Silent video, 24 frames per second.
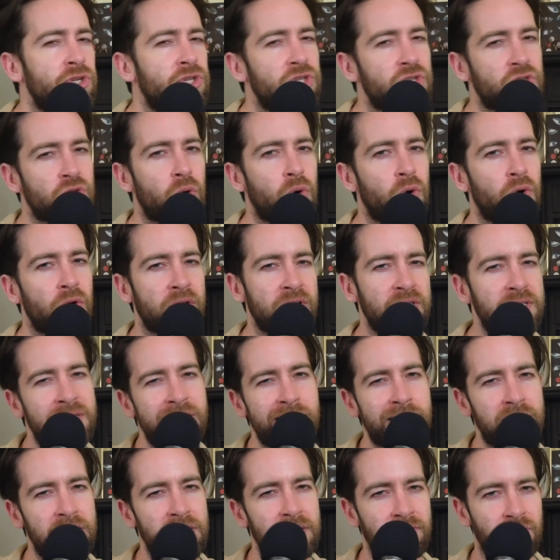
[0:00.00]
story is he
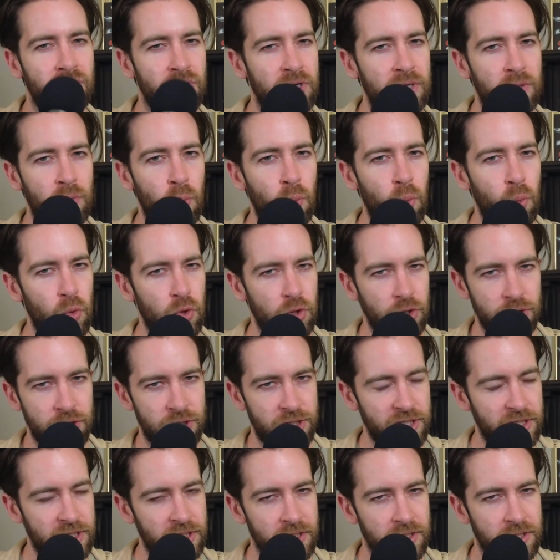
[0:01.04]
delivering
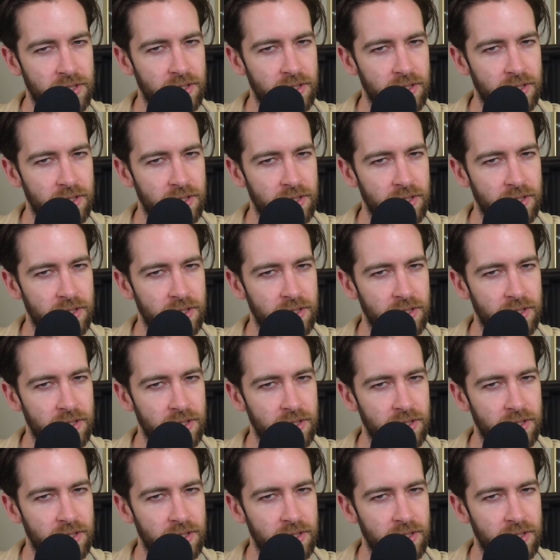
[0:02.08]
wood